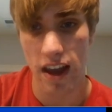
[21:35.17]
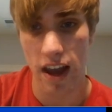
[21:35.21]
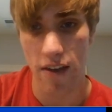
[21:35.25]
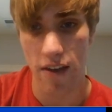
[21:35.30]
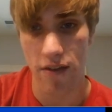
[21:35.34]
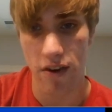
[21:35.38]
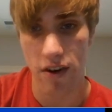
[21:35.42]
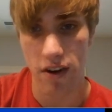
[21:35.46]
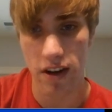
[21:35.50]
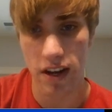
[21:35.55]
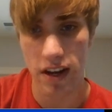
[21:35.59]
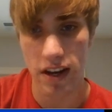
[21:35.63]

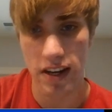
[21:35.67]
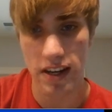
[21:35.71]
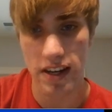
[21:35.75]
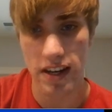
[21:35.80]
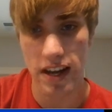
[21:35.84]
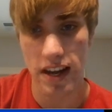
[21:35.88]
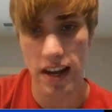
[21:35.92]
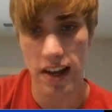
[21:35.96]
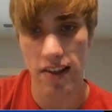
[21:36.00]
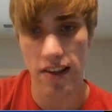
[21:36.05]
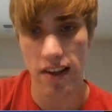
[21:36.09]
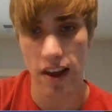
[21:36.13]
After king
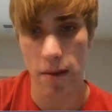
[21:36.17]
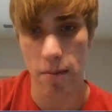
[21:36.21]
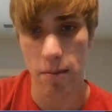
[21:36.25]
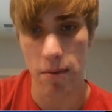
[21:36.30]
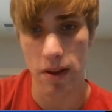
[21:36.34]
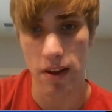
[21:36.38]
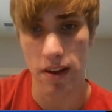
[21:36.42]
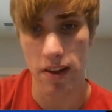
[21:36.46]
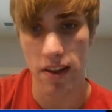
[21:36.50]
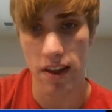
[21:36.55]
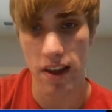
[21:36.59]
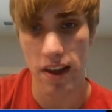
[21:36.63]
takes, I
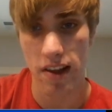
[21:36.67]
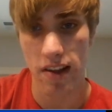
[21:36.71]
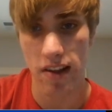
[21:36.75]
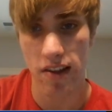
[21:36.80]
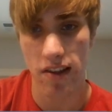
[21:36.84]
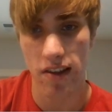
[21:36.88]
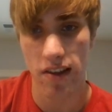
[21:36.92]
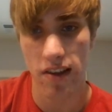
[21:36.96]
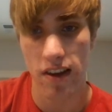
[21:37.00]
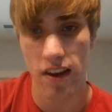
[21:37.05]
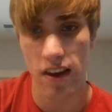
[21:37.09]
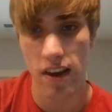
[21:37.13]
play
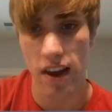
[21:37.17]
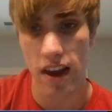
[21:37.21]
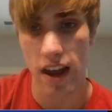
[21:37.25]
this.